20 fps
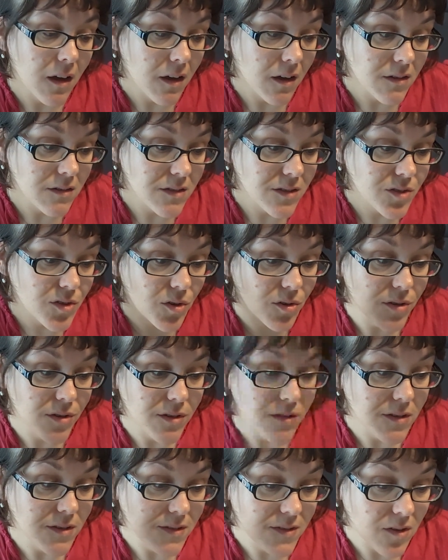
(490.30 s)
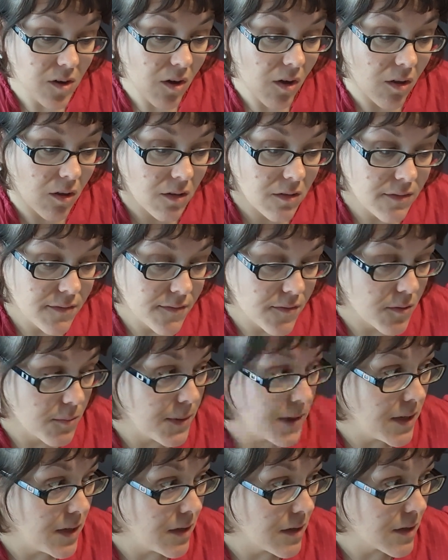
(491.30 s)
Started this haul for
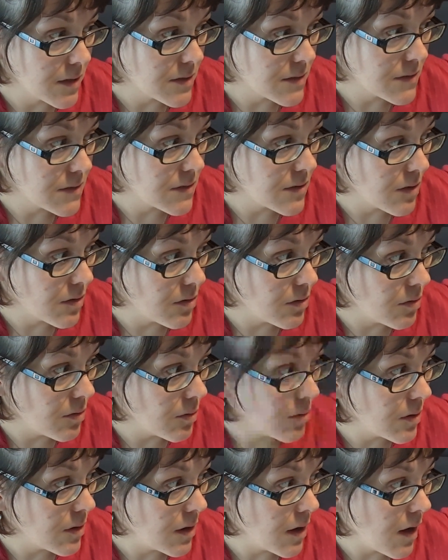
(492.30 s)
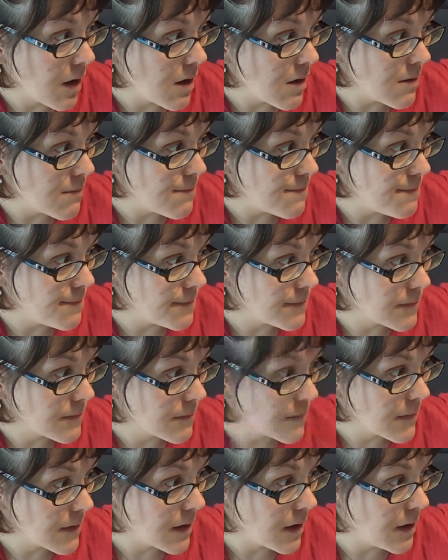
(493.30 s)
me. So I'm
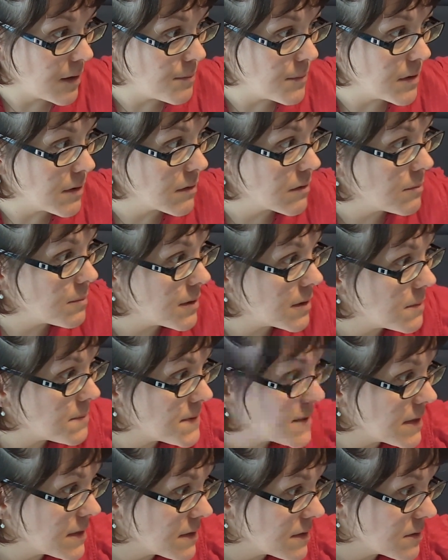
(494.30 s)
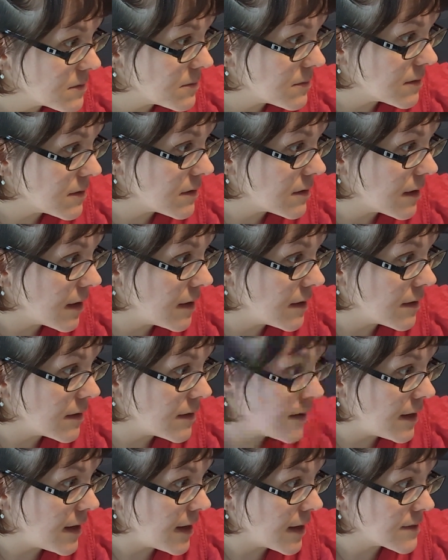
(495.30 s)
a little bit obsessed with
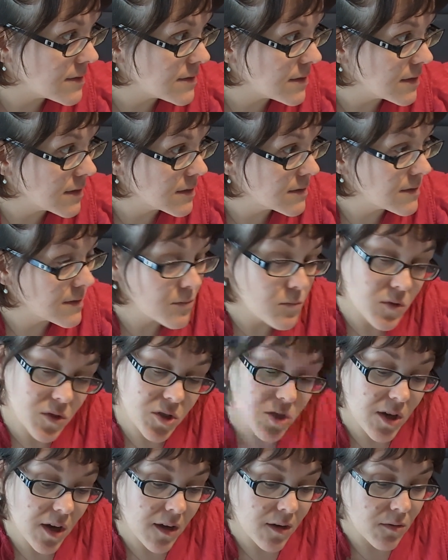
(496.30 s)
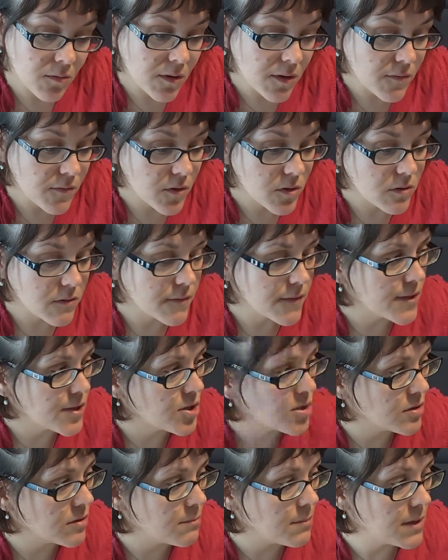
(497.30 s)
Elena Essex, which I don't even know if I
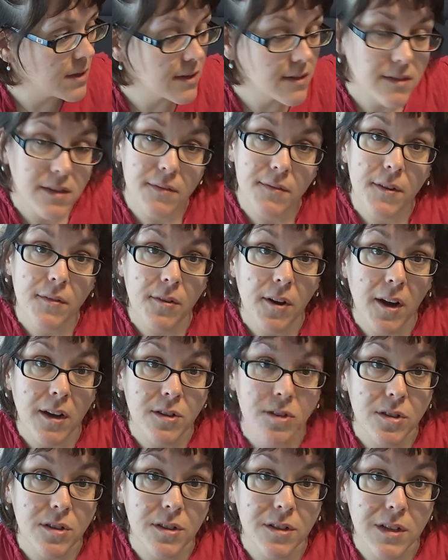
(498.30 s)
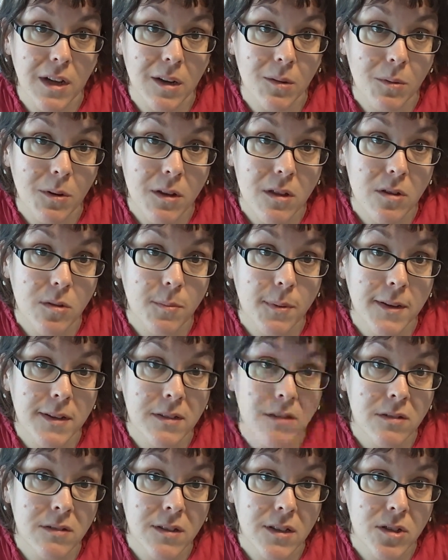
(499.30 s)
should be because I've never actually done one of their
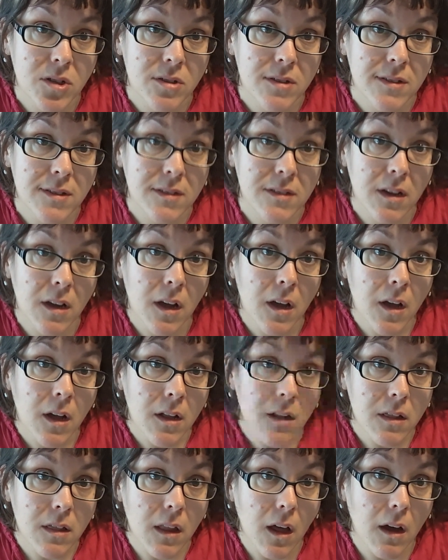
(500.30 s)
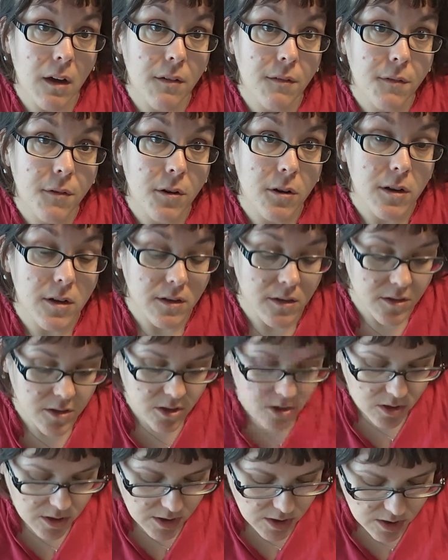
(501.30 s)
puzzles. I just love her
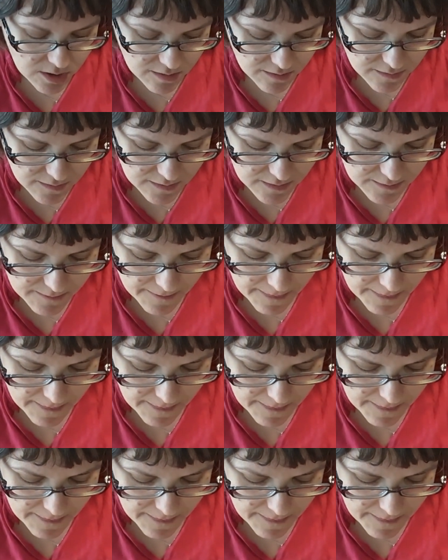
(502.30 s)
illustrations.